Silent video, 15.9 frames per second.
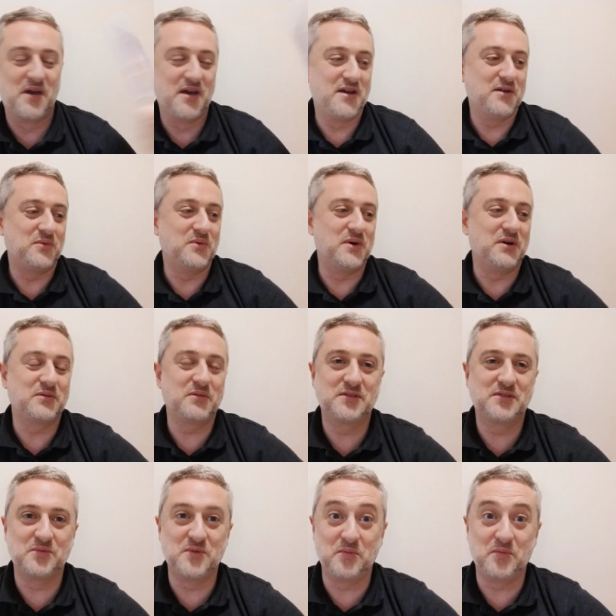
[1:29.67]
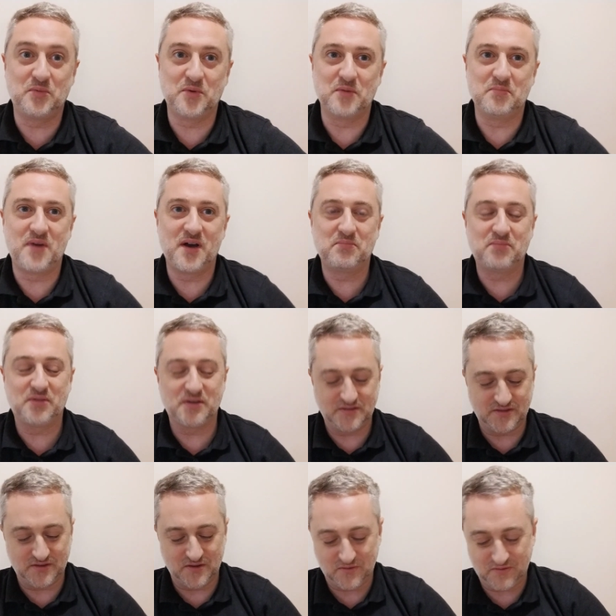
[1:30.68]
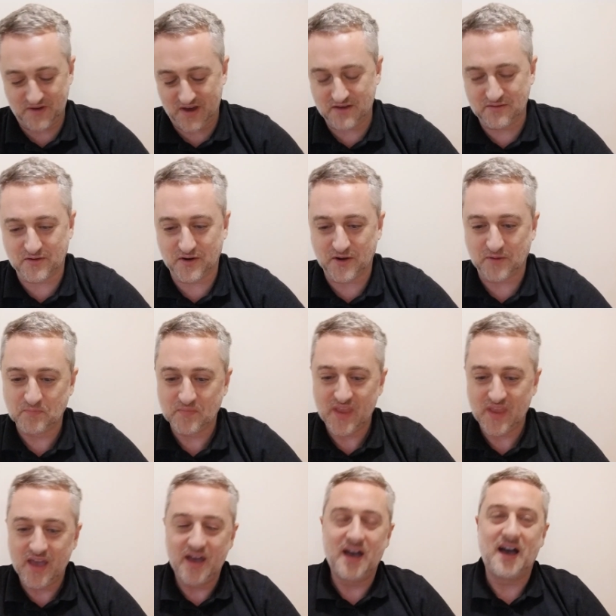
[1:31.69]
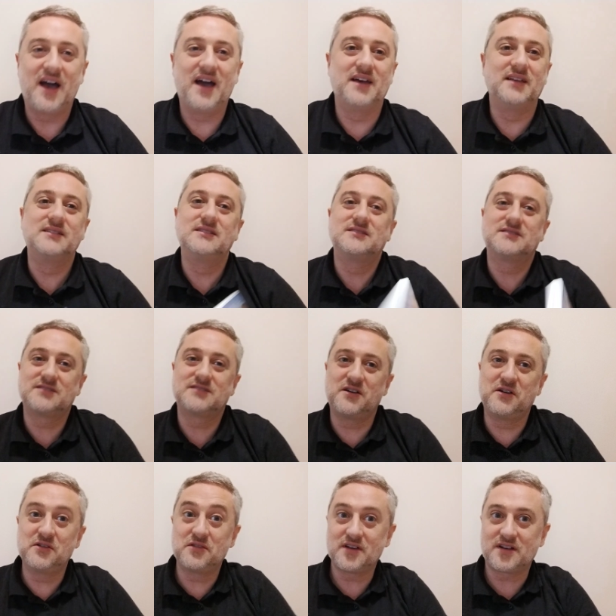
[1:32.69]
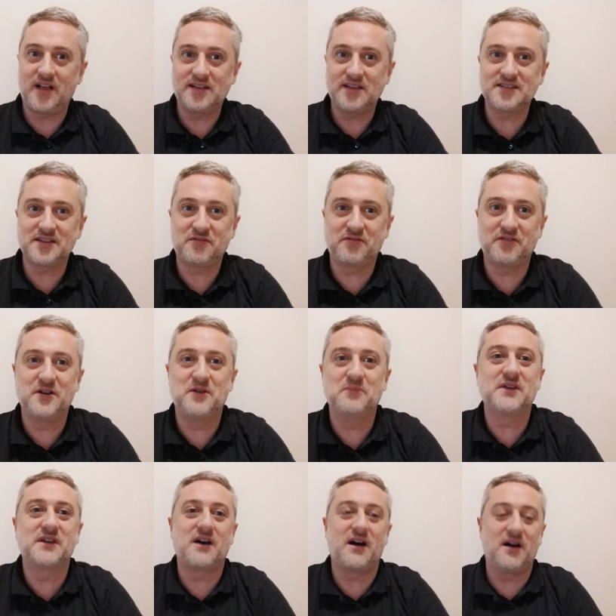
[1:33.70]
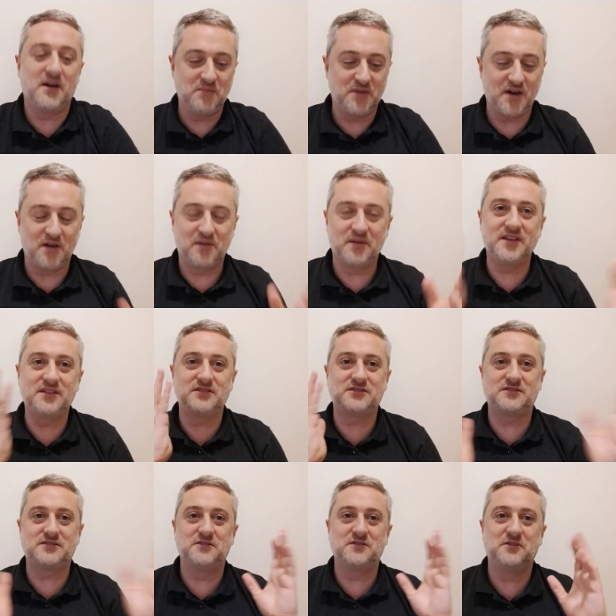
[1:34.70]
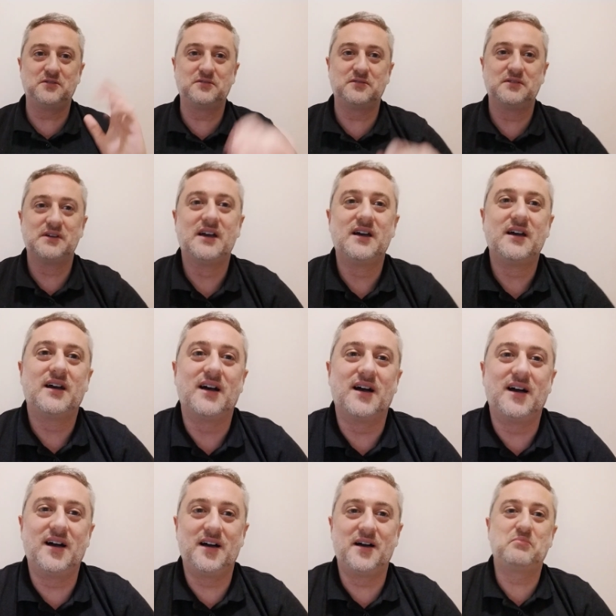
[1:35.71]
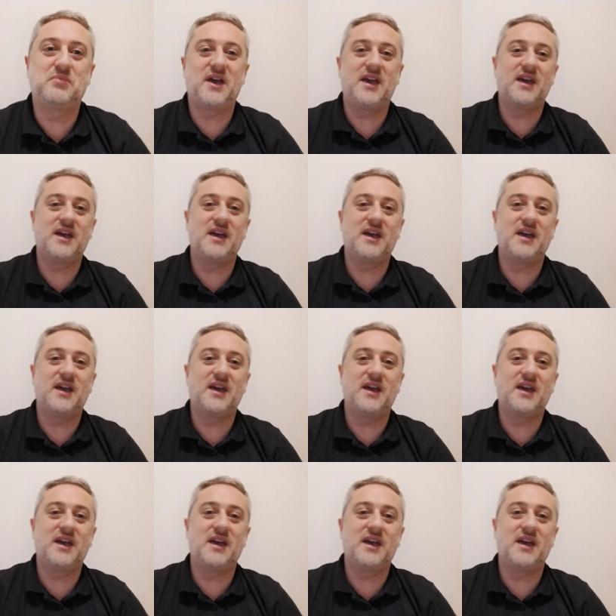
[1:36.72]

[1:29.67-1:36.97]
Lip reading: Welcome to Whoop Whoop, my personal favourite. And so the classic film that I'm going to pair